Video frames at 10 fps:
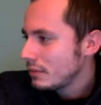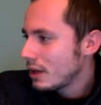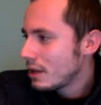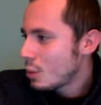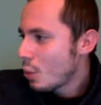
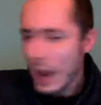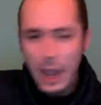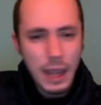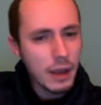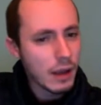the
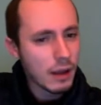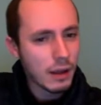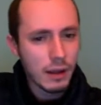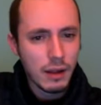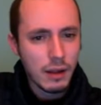way
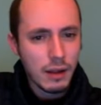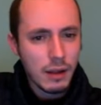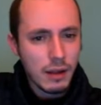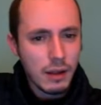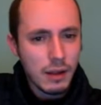
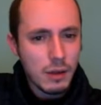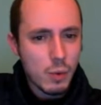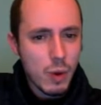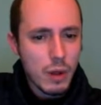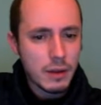you
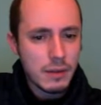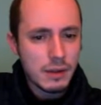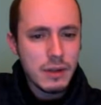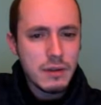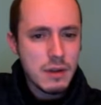welcome the
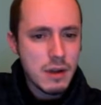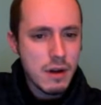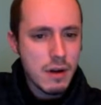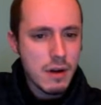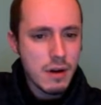new
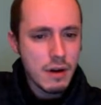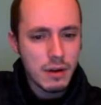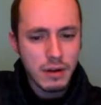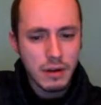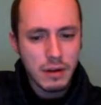year,
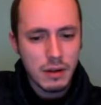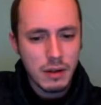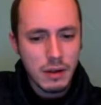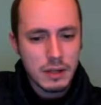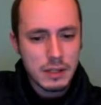
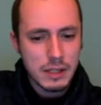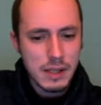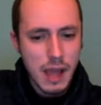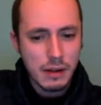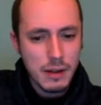it is
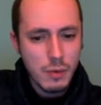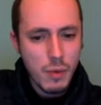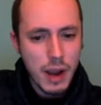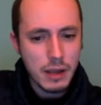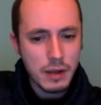exactly the
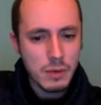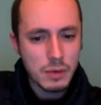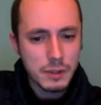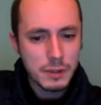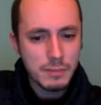way you will
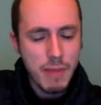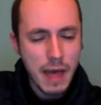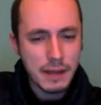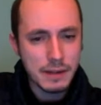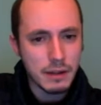
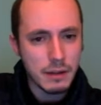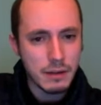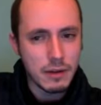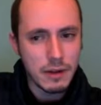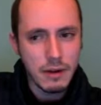spend the new
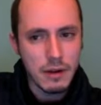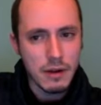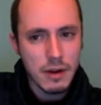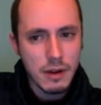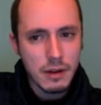year.
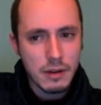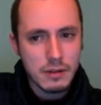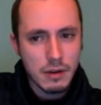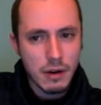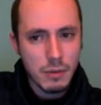
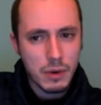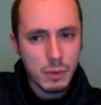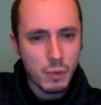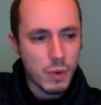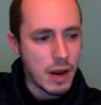So I want to
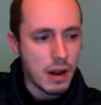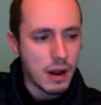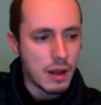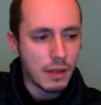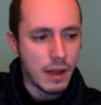win
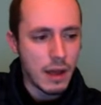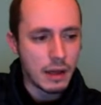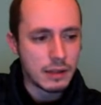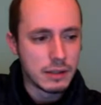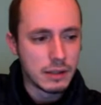in the
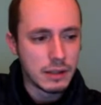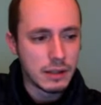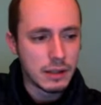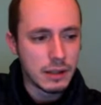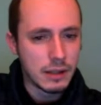end,
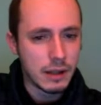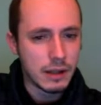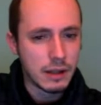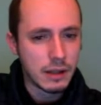okay?